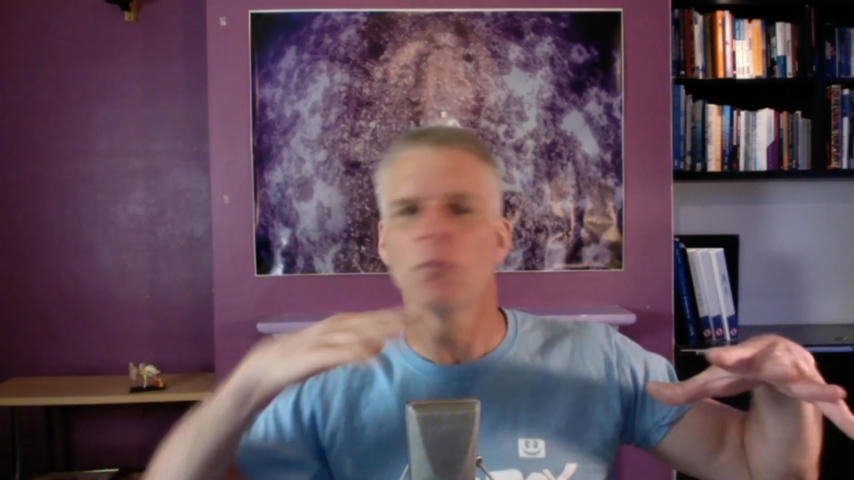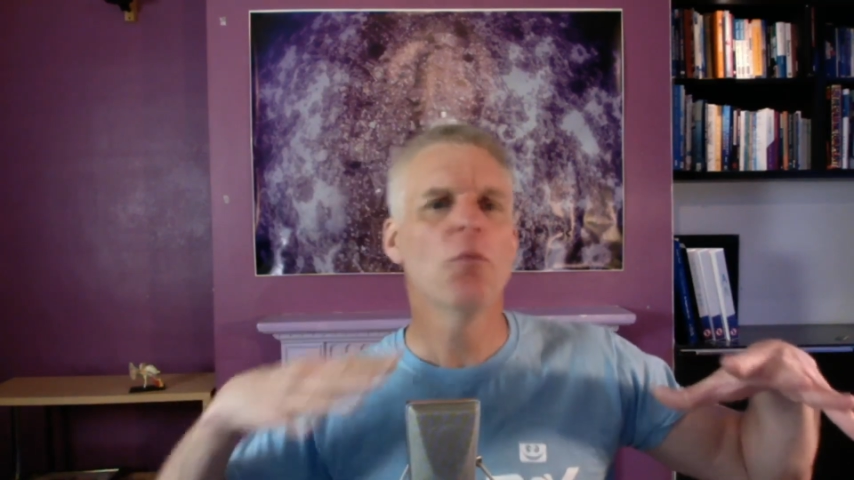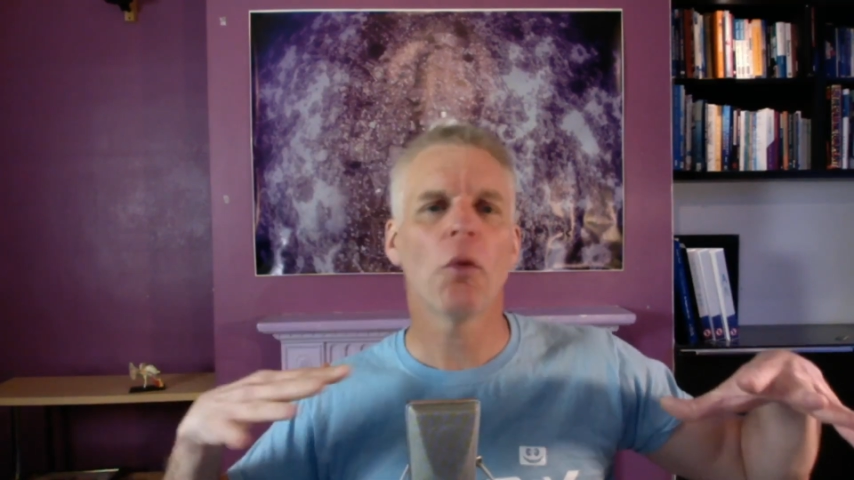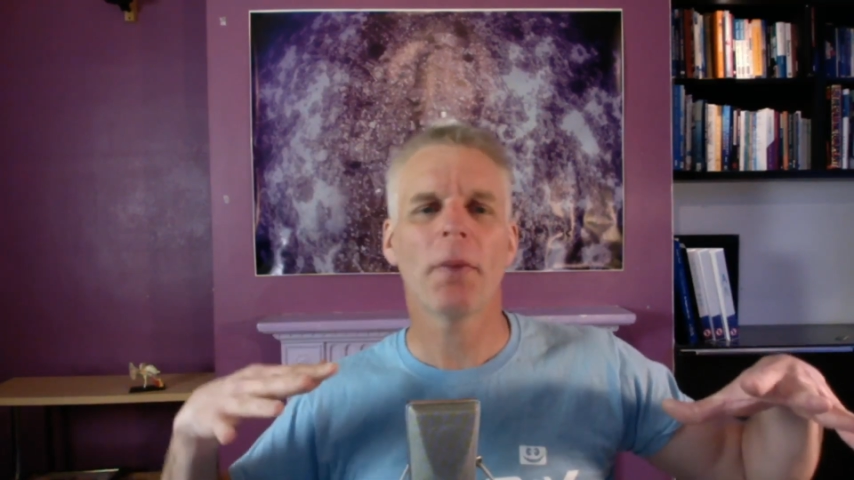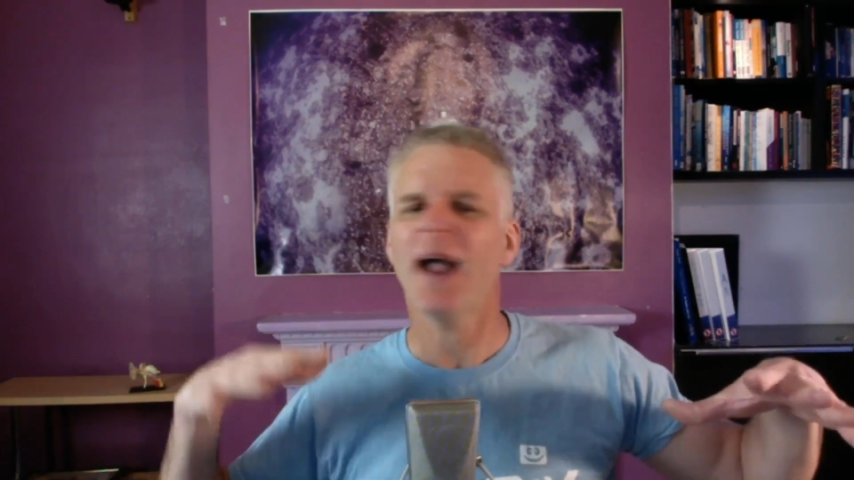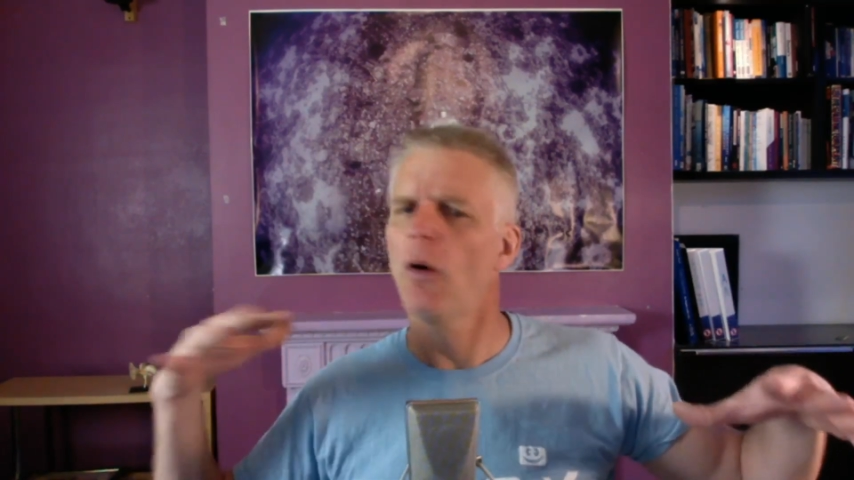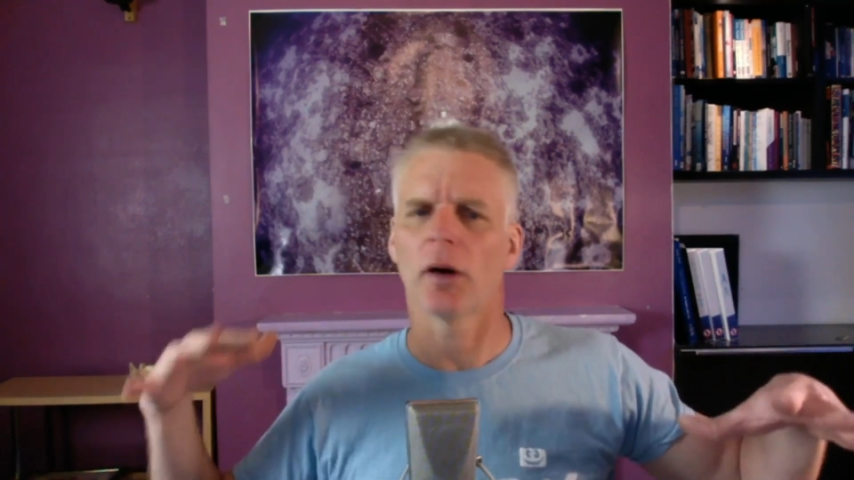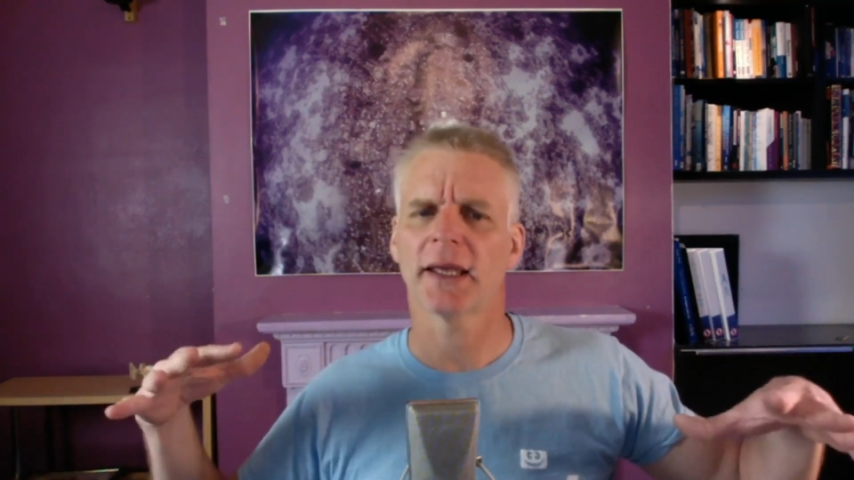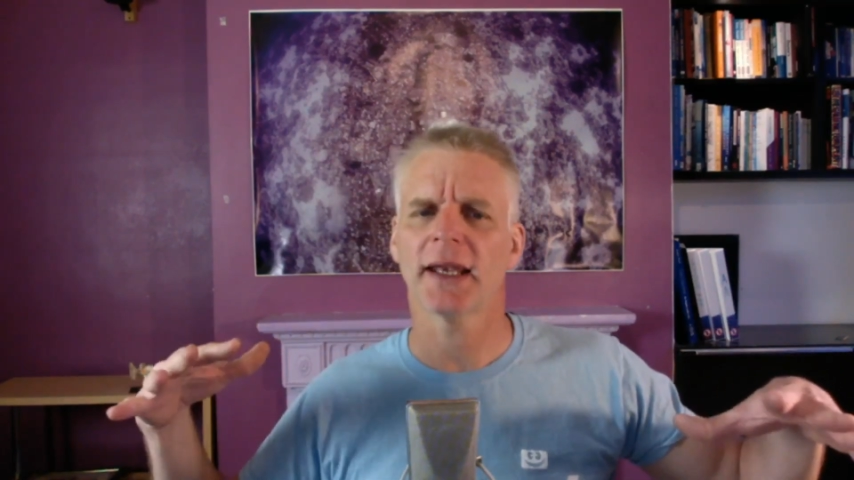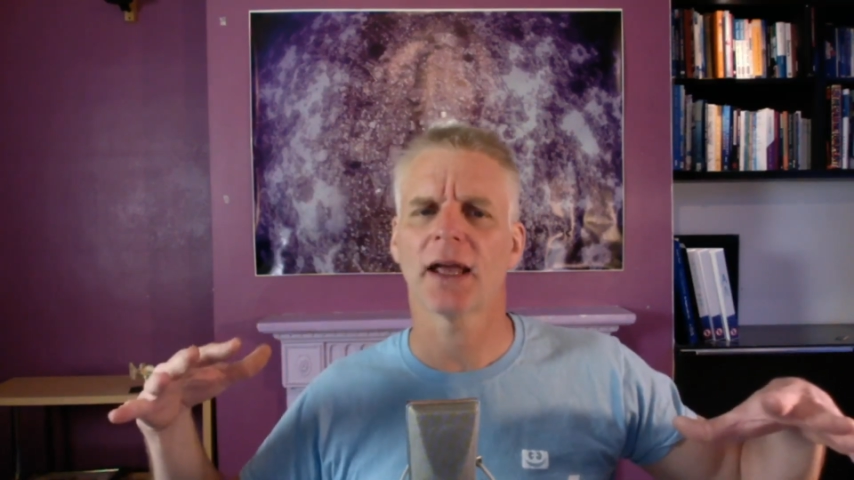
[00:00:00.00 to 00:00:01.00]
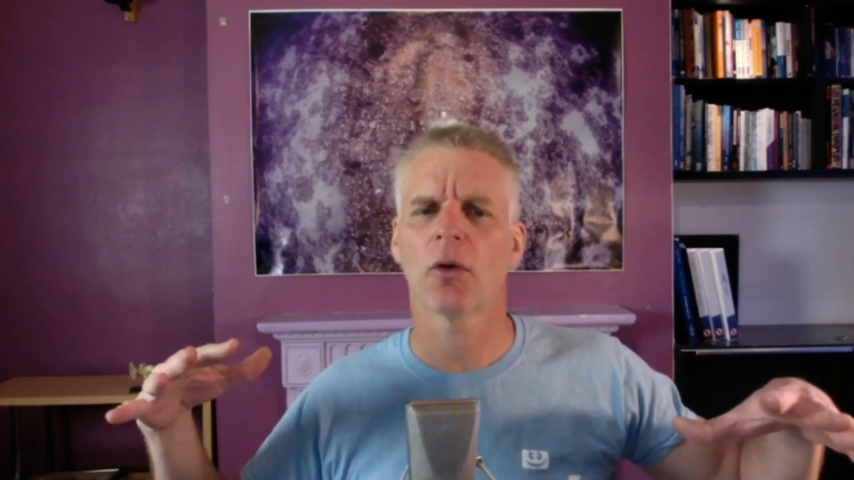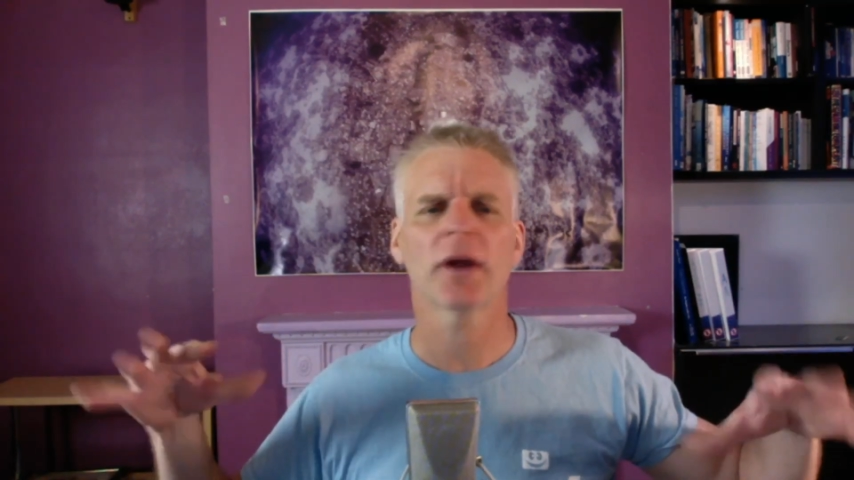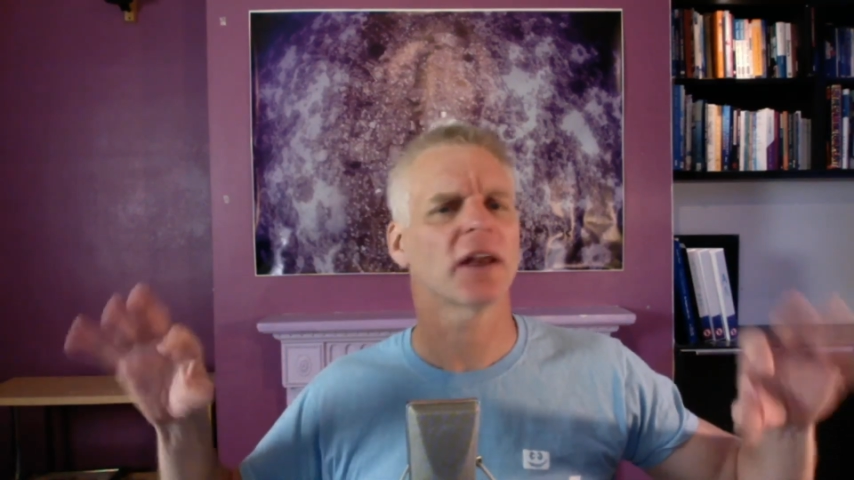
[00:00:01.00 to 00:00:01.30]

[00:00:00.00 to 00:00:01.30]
more power, get there quicker.